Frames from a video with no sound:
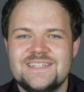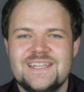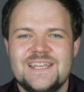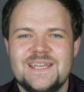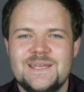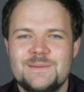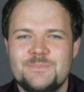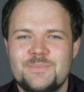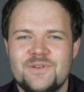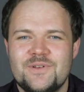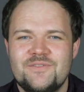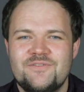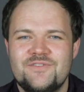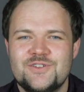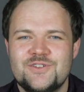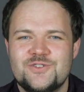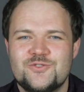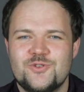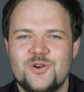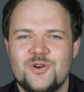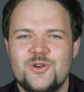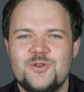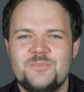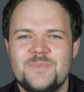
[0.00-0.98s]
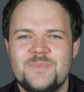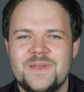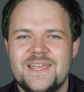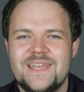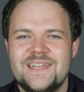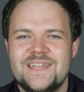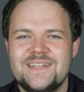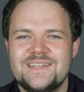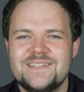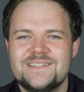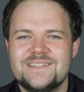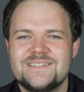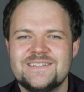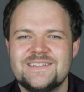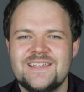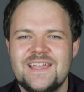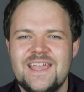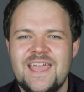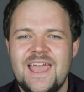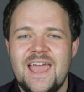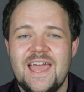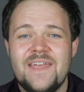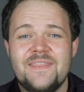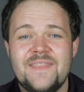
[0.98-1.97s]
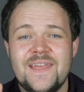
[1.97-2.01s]
tip for drone beginners,
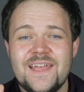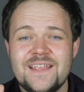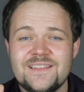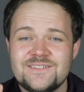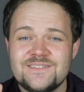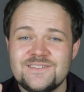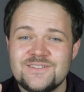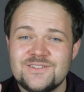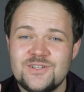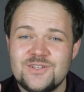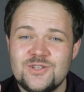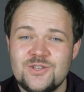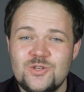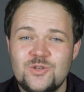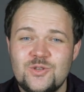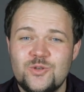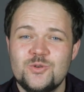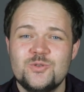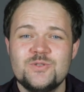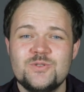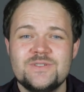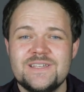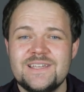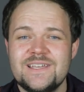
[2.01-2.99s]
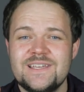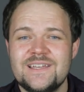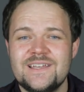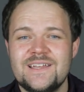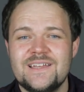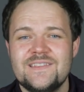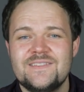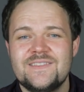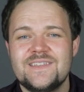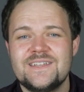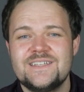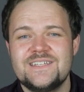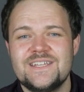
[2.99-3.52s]
and that's using the